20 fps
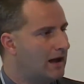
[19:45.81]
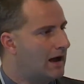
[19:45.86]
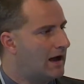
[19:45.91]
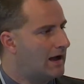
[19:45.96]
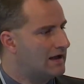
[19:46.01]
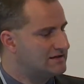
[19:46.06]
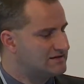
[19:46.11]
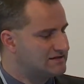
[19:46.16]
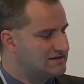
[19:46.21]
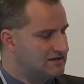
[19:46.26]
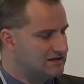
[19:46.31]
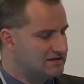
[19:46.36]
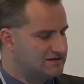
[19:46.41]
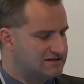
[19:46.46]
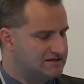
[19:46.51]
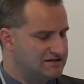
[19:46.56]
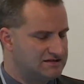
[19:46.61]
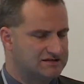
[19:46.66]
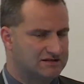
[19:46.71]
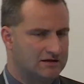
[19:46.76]
I see a
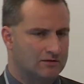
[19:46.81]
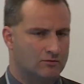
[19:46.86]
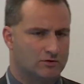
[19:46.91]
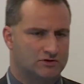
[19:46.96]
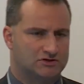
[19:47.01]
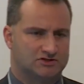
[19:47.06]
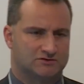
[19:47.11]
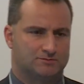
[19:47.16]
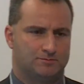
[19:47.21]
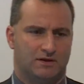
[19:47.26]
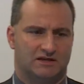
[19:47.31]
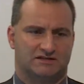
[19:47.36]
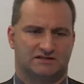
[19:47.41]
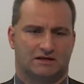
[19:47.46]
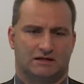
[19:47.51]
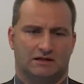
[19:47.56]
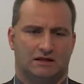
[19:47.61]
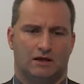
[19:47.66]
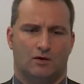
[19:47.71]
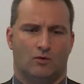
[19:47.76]
system which is
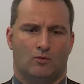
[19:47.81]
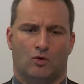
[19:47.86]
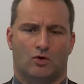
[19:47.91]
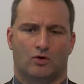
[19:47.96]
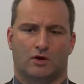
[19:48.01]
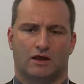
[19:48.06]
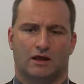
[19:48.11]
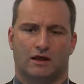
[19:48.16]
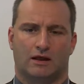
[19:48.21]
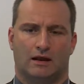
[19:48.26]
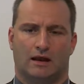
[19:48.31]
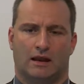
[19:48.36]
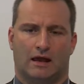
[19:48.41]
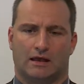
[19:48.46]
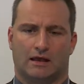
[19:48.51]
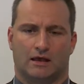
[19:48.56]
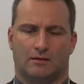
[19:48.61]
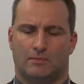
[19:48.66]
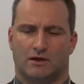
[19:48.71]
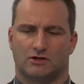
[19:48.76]
basically working
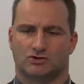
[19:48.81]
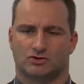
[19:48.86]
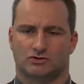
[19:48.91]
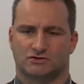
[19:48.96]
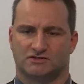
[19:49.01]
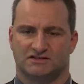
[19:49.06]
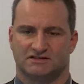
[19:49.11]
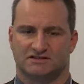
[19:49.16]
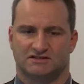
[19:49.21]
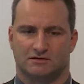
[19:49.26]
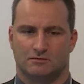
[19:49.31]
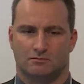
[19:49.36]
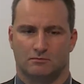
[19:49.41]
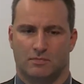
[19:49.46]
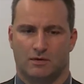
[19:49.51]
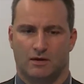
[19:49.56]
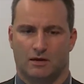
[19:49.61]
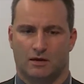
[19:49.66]
like a metro system.